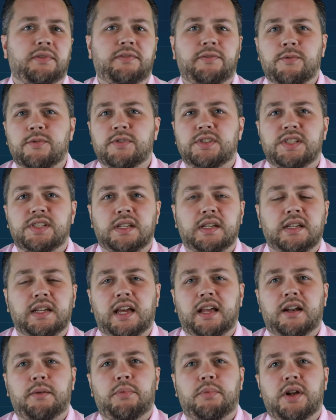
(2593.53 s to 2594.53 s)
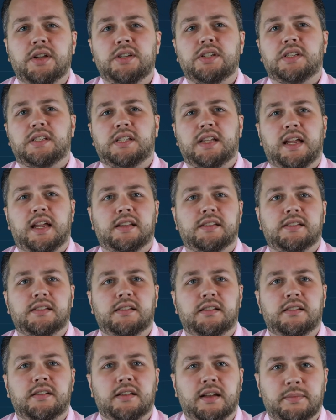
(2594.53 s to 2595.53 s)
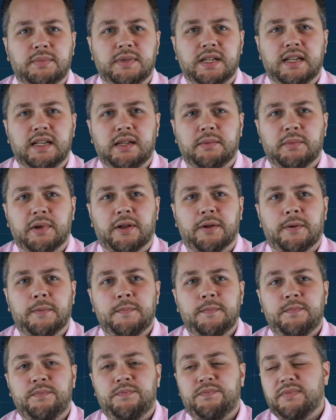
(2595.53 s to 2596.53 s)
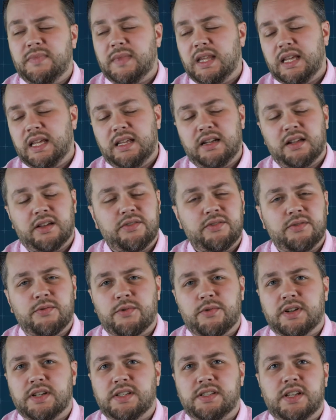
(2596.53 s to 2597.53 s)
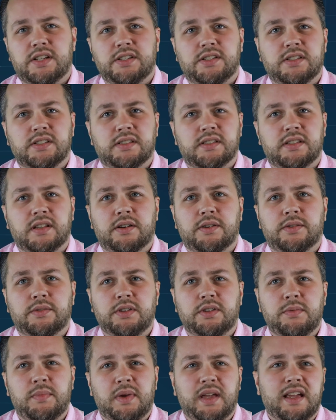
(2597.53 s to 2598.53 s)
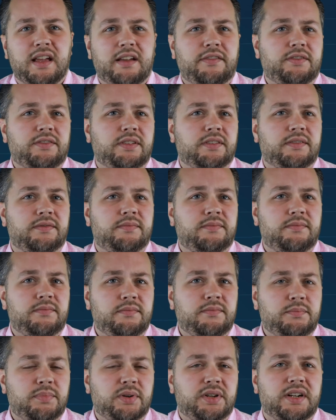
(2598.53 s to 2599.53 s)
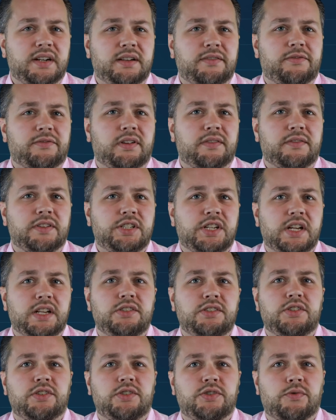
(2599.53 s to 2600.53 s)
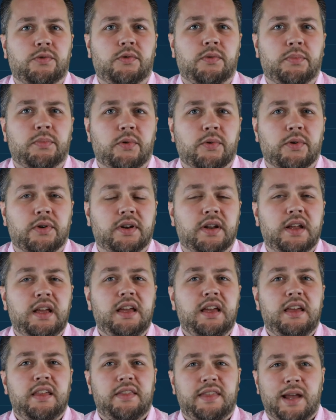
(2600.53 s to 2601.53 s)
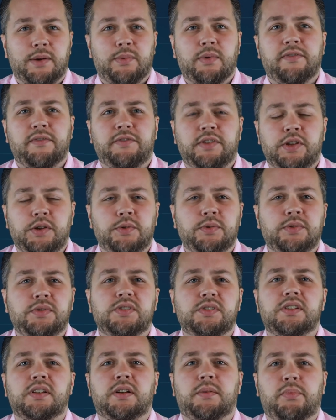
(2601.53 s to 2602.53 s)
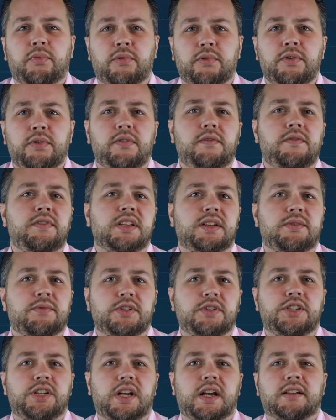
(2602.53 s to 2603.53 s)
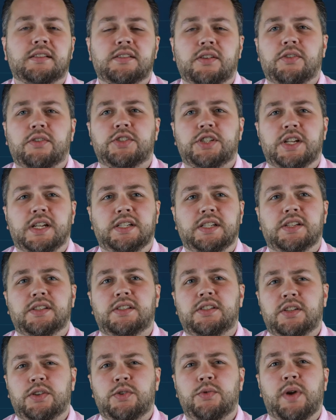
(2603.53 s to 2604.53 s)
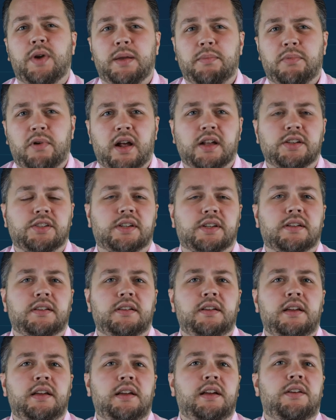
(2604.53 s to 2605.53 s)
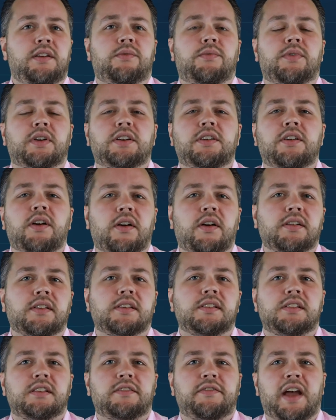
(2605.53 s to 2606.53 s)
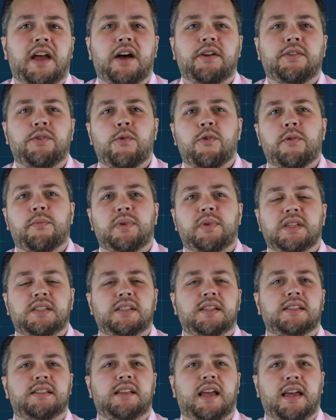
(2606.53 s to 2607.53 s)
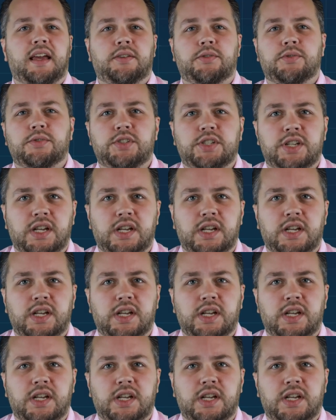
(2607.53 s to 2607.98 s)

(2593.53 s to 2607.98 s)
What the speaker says: before sending out a project status update email. In other organizations, though, you may have to put it in front of a change control board that reviews, approves, and rejects all changes to a project. Regardless of how your business handles